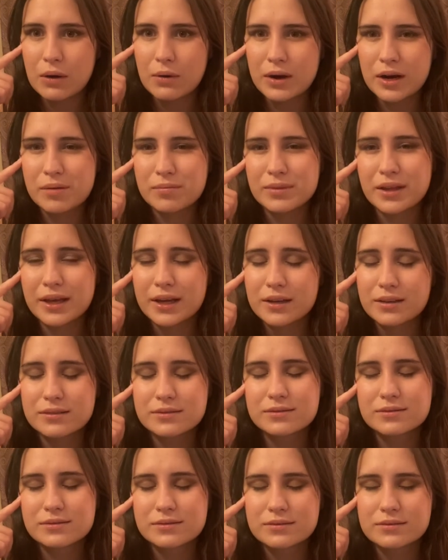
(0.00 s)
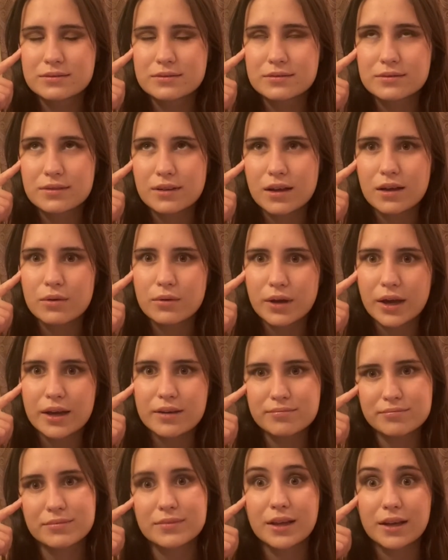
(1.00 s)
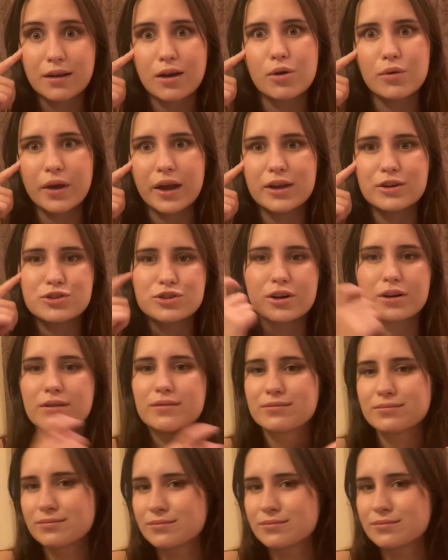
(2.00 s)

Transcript: and I'm like, okay, like okay, sure,